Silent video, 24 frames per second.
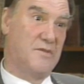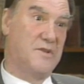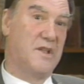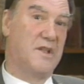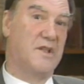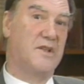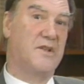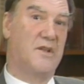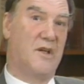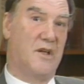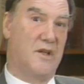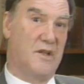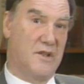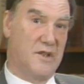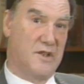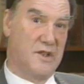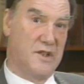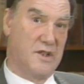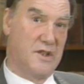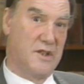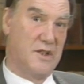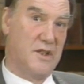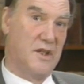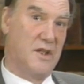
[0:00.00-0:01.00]
of
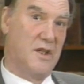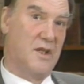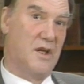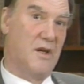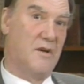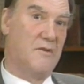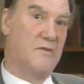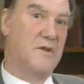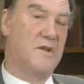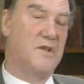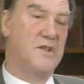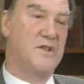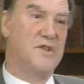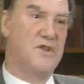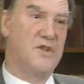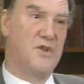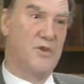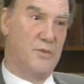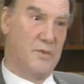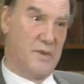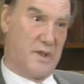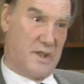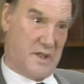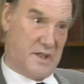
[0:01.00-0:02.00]
technology, of
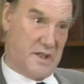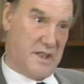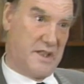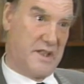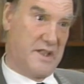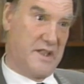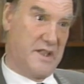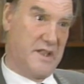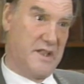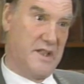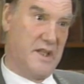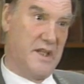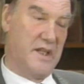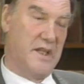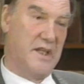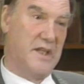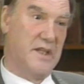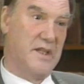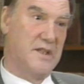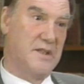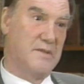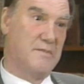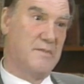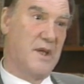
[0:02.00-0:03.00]
consuming things,
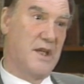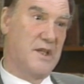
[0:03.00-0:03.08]
is